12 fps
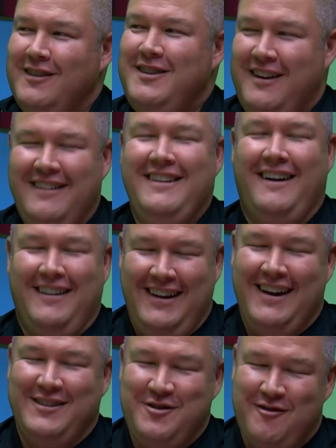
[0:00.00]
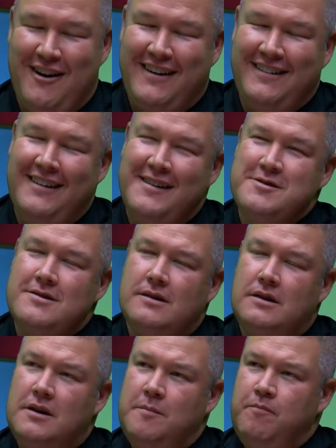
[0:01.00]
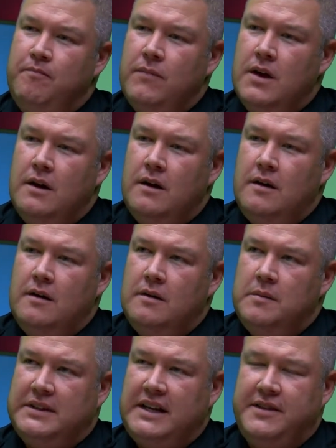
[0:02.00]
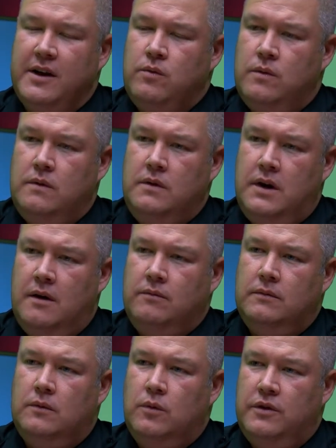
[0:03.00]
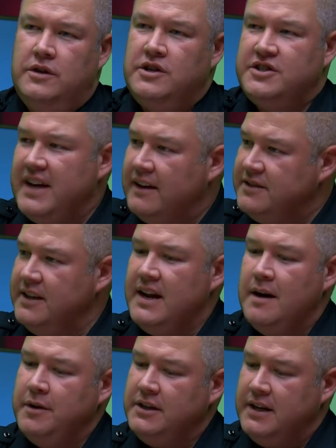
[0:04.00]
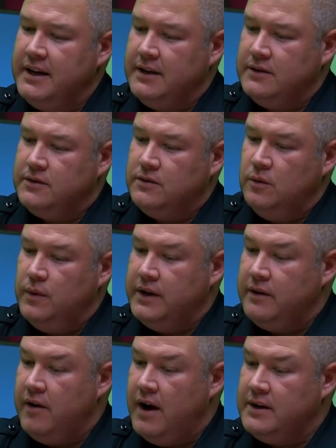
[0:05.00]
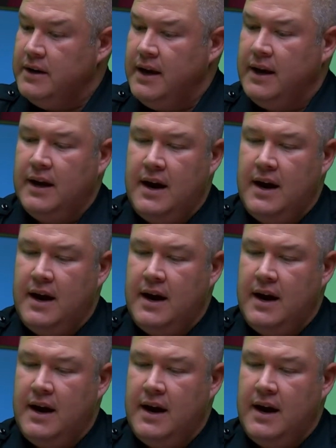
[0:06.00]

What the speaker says: Yeah, you're right. But they think, well, they're just out seeing how many tickets we can write today.